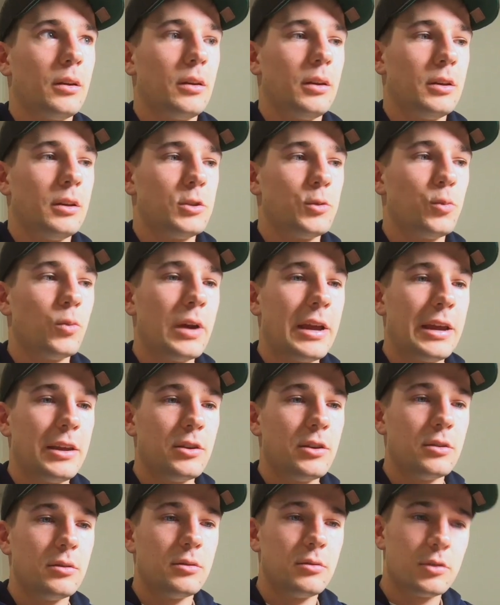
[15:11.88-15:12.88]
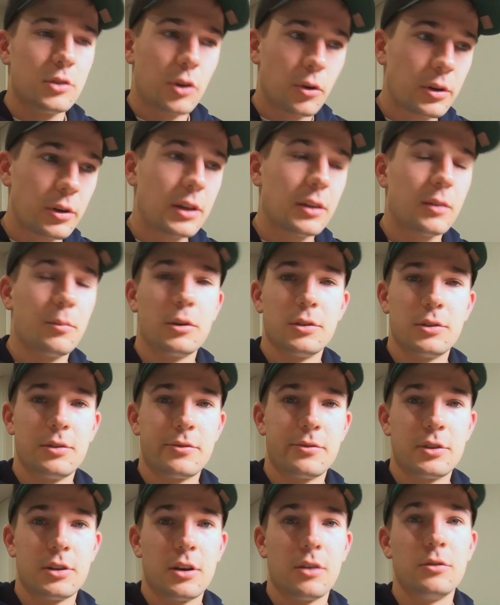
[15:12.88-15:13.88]
It's where you don't get the
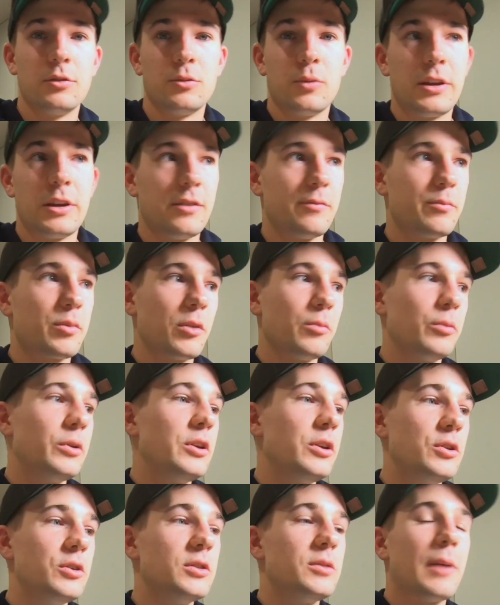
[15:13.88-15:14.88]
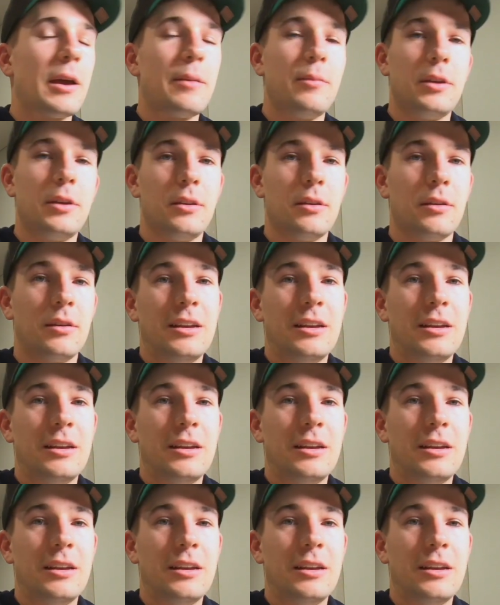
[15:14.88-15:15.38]
positive result is where you've probably used maybe